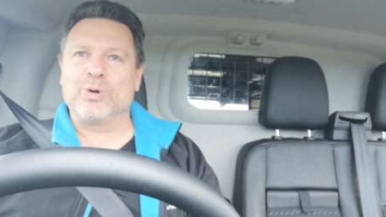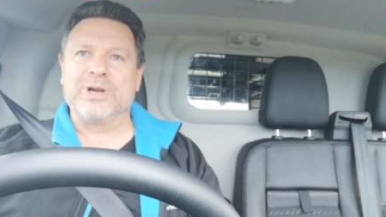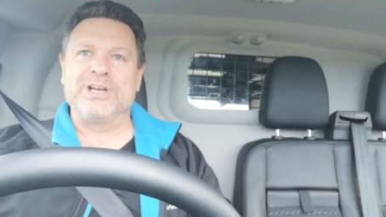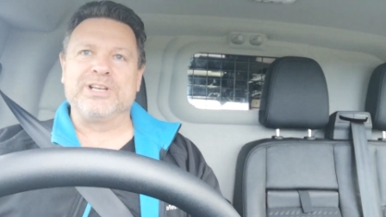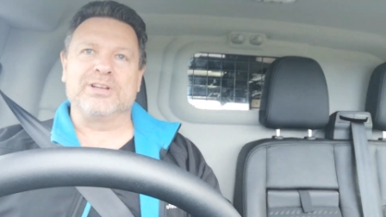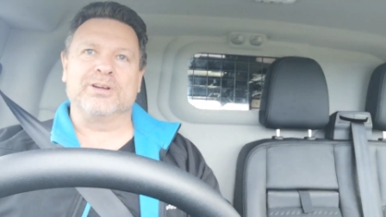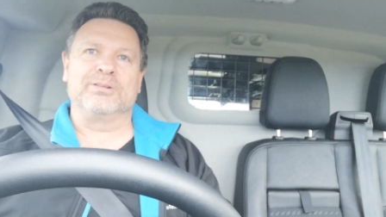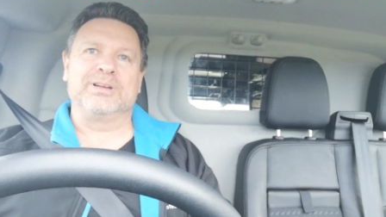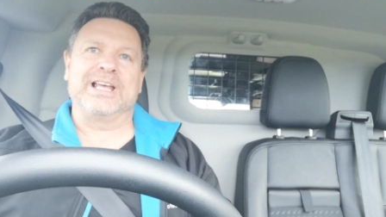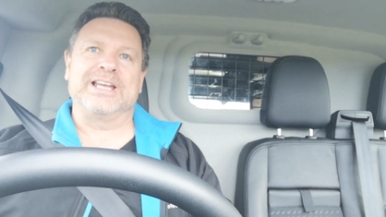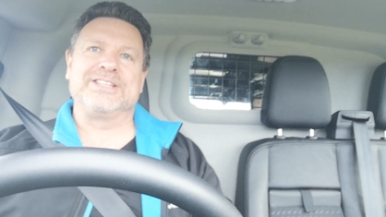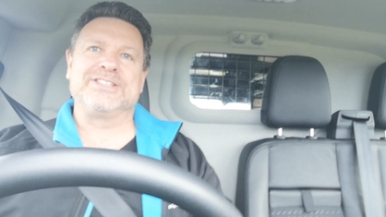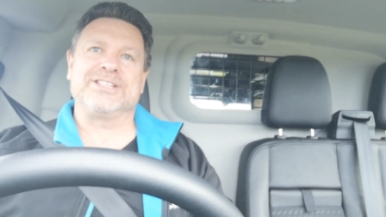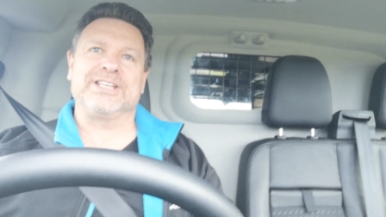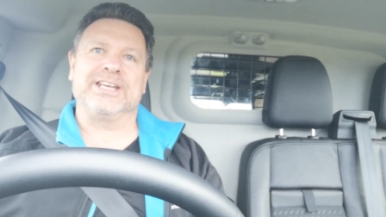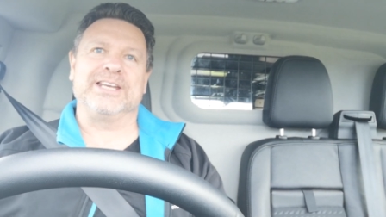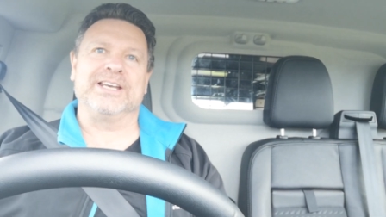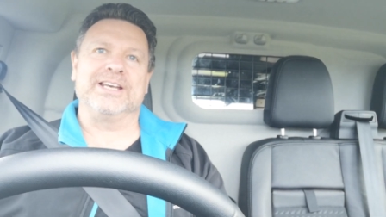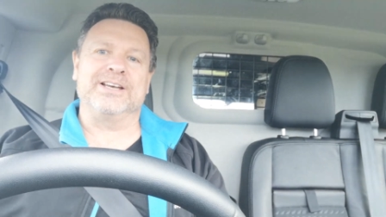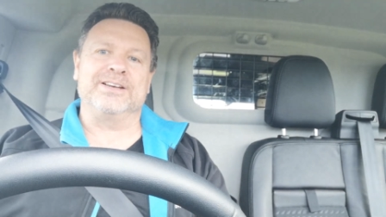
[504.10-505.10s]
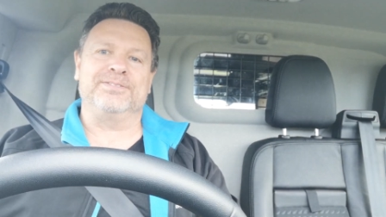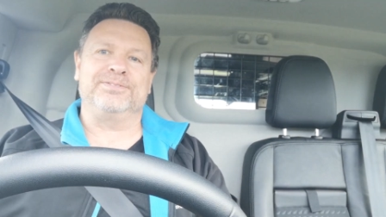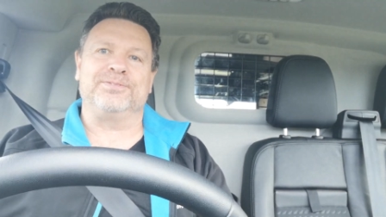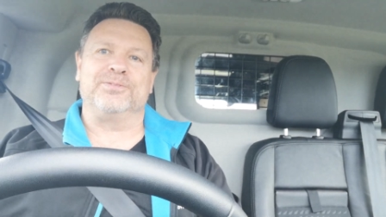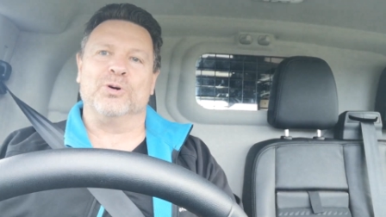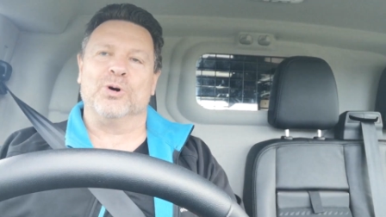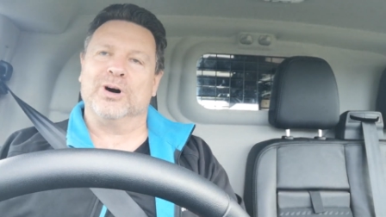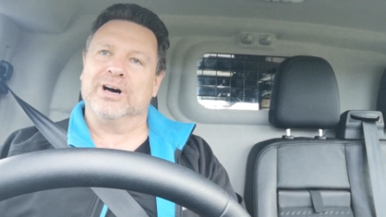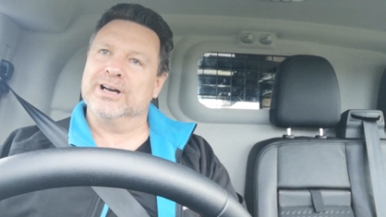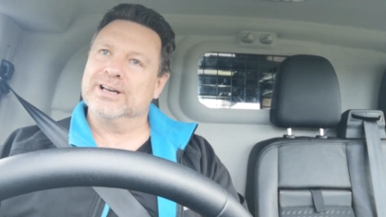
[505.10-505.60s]
window ledge here
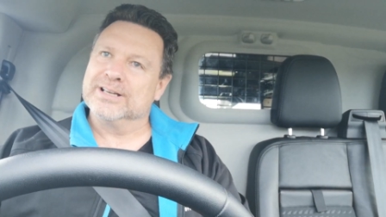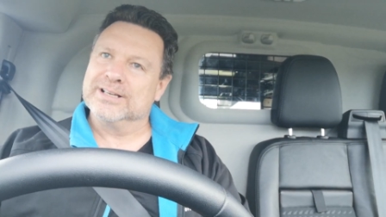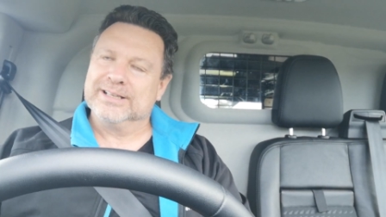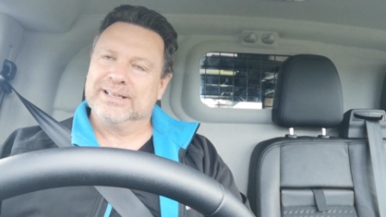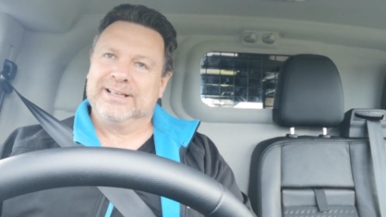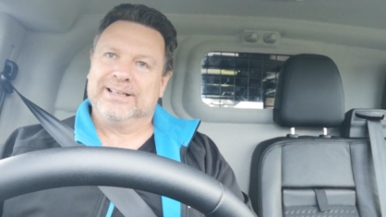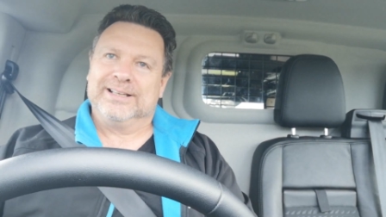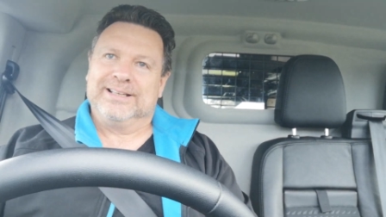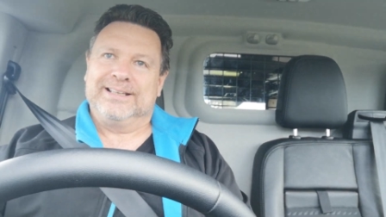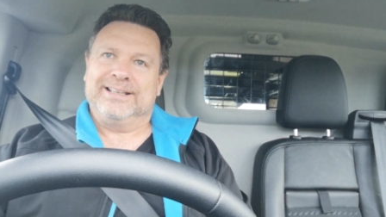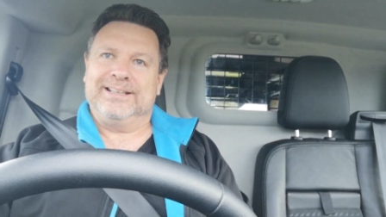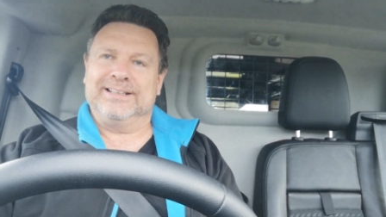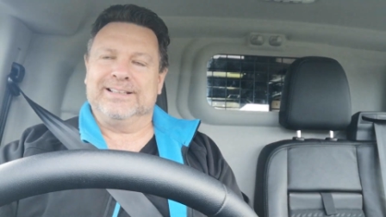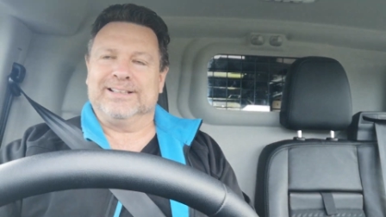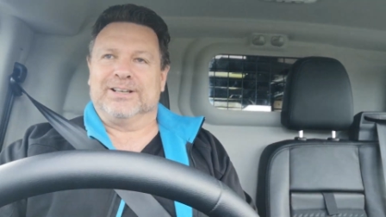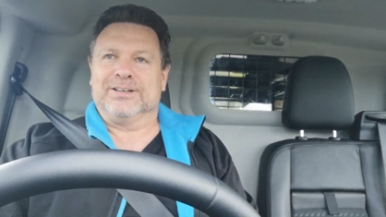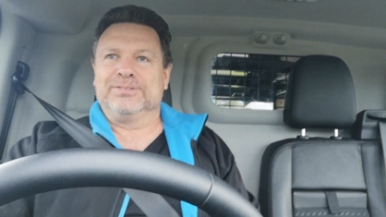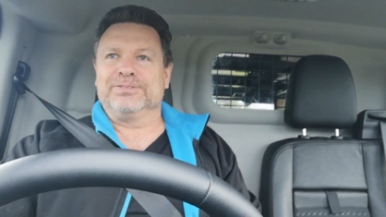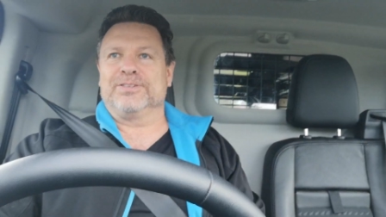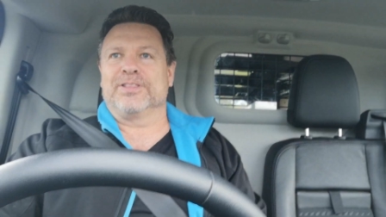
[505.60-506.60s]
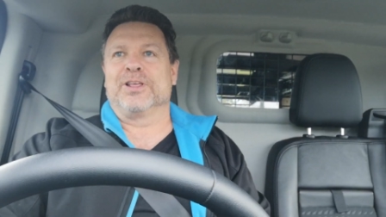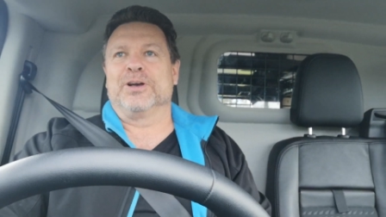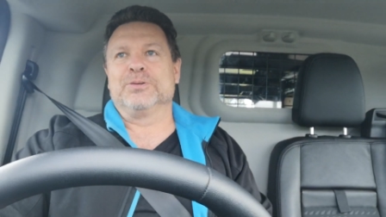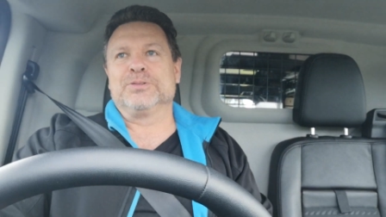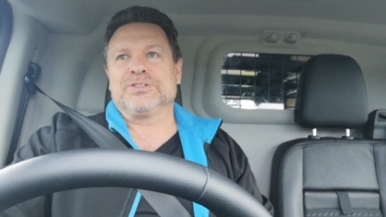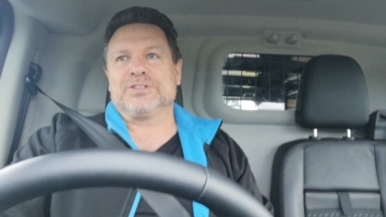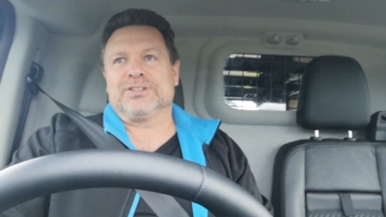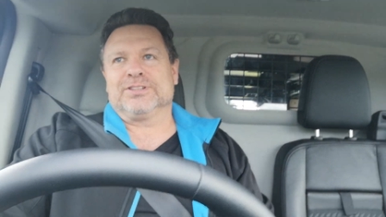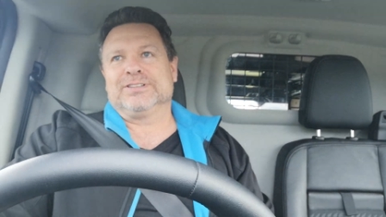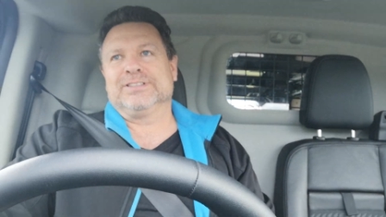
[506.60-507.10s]
for, you know, for
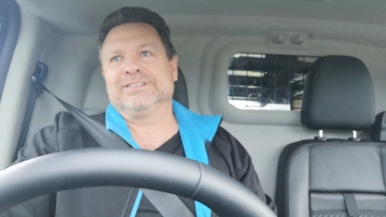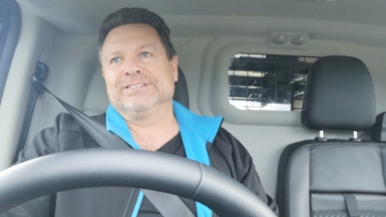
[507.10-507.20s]
those,